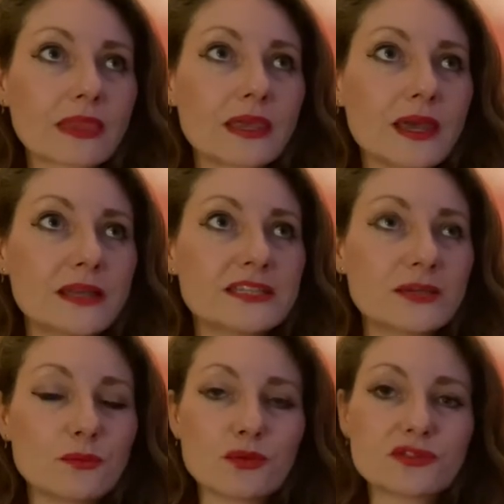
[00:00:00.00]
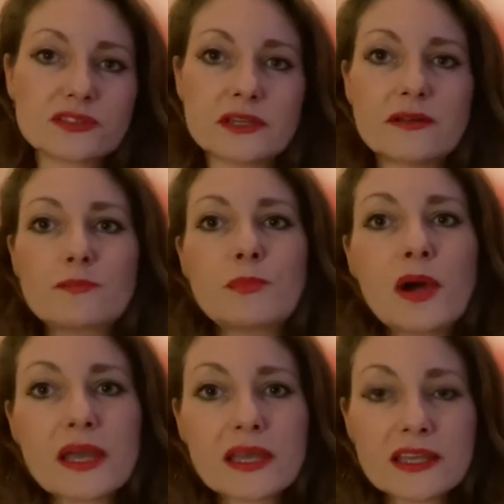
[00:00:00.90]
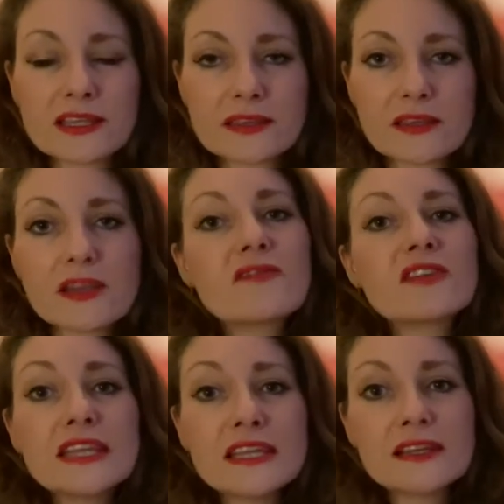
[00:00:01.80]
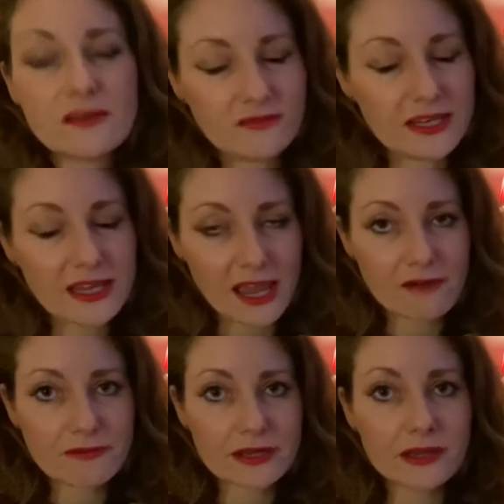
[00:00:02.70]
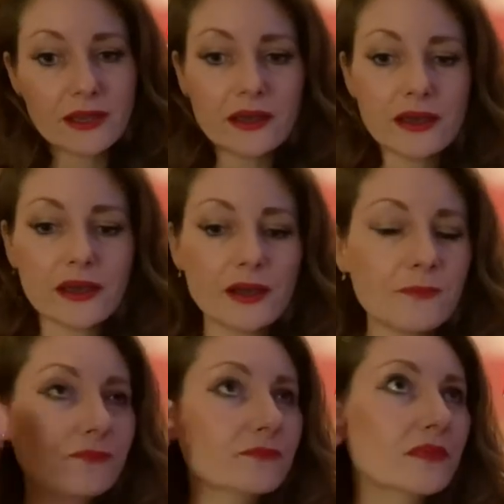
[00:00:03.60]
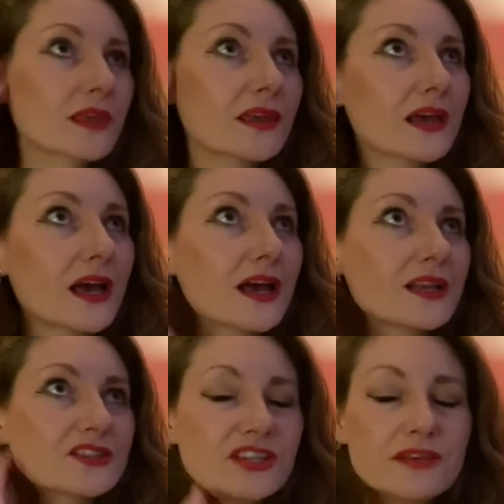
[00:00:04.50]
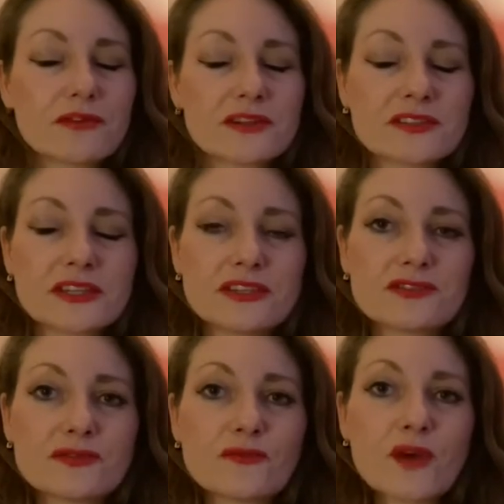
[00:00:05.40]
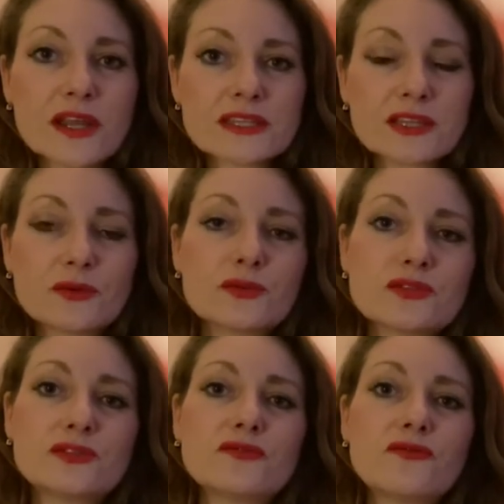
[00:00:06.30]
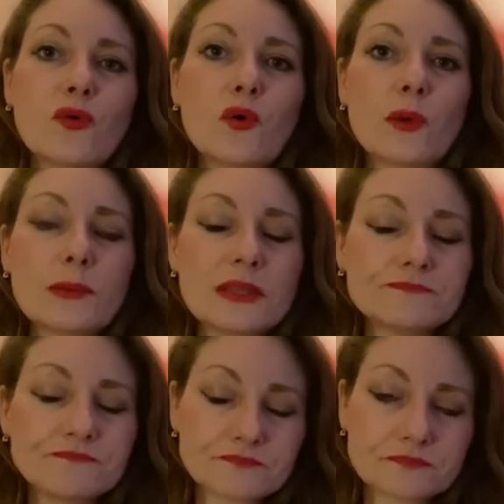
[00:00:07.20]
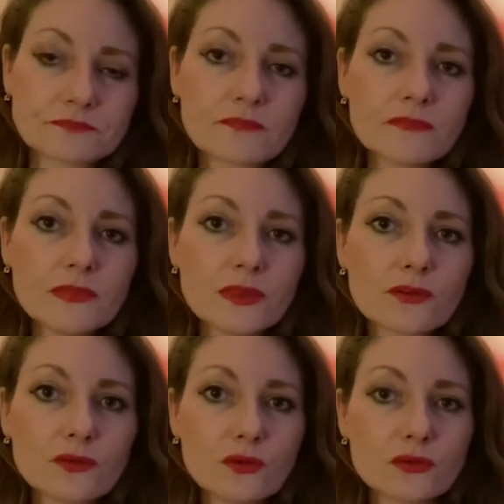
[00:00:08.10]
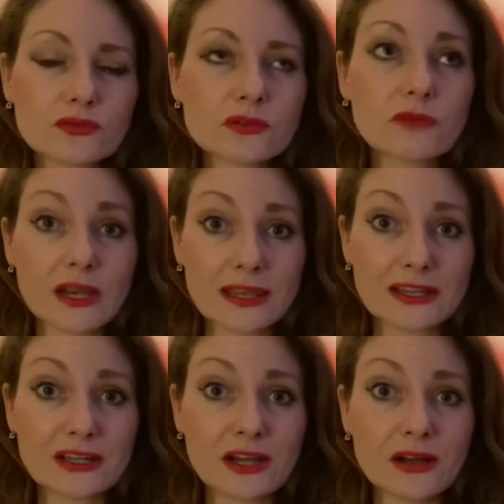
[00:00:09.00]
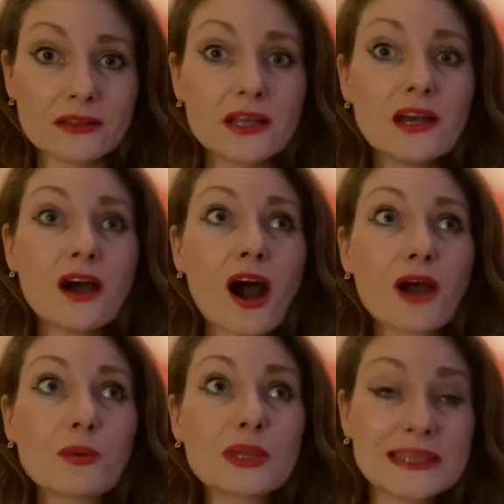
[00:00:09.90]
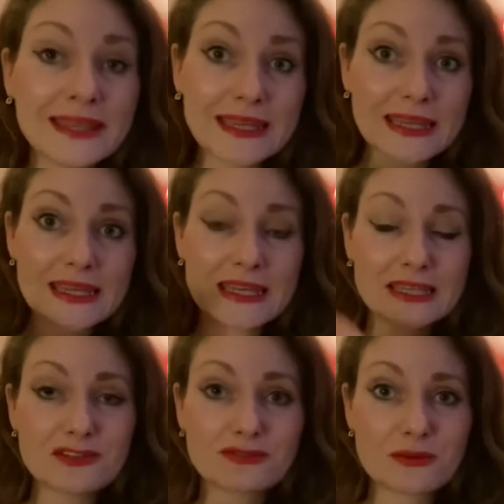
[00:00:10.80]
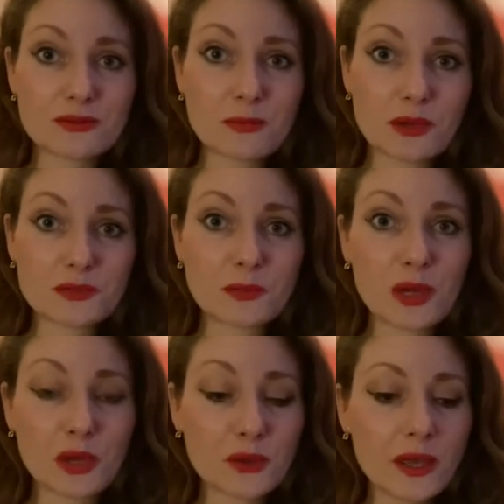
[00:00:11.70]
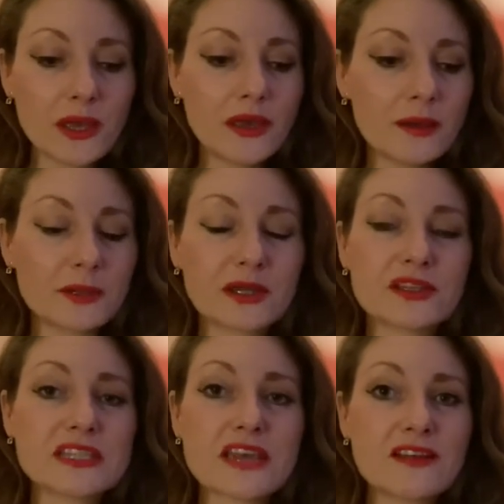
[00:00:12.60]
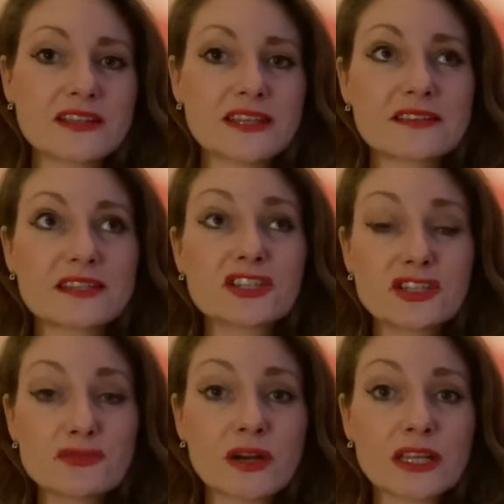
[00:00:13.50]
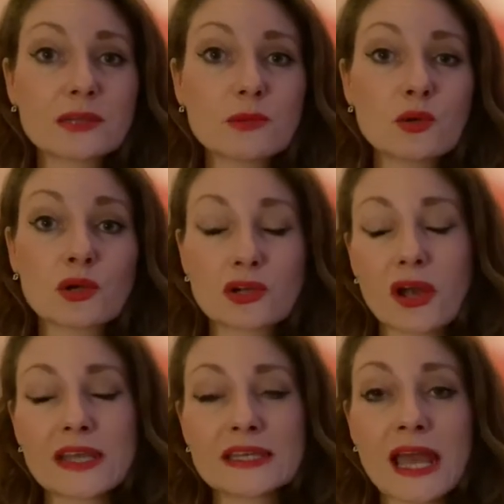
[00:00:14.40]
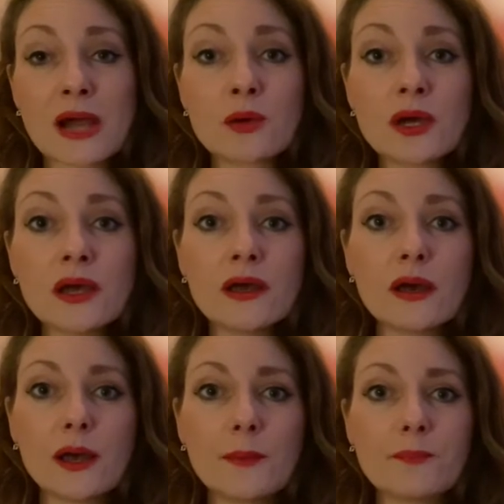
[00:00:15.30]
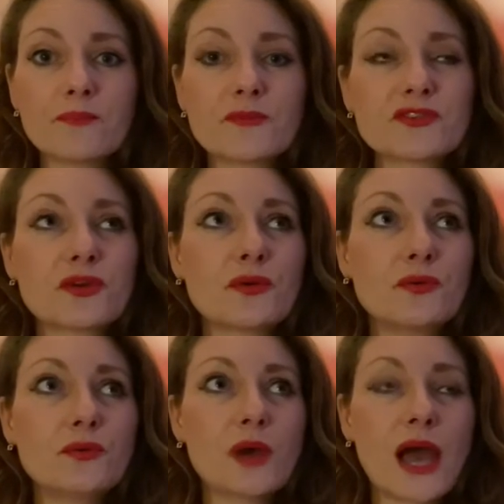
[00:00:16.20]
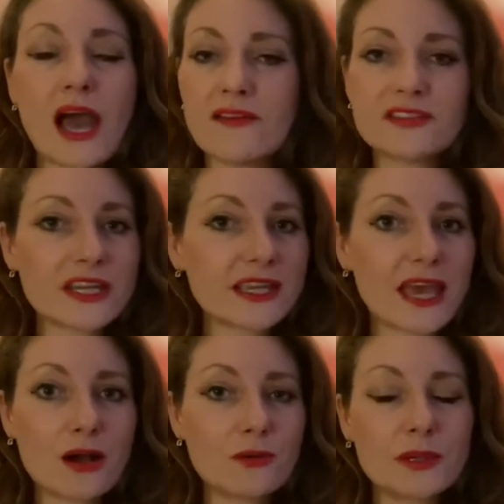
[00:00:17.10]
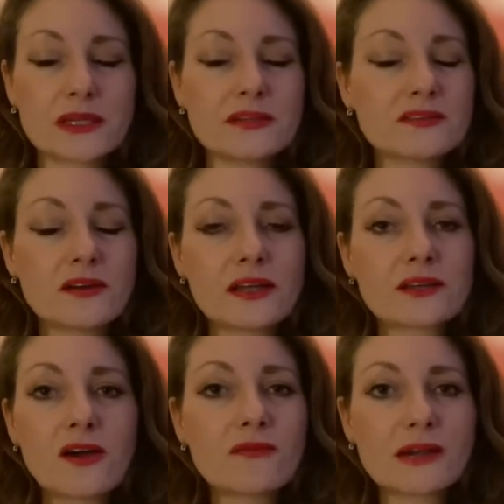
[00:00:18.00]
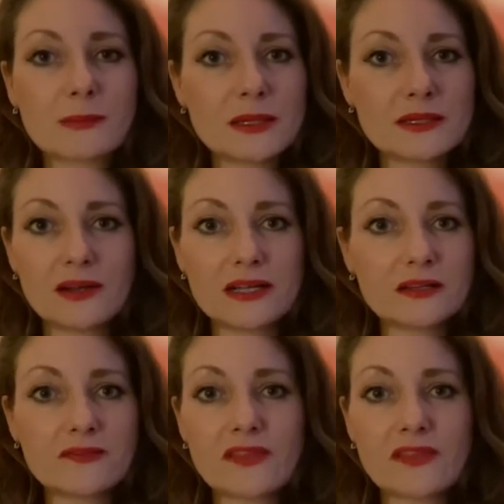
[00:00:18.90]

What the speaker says: And it was by the lovely, lovely Kerry. And she runs these writing courses for women called Write Like a Girl. I will link it in the description box below. because they're fantastic. She's running them all online now. Check it out, because I can't recommend it highly enough.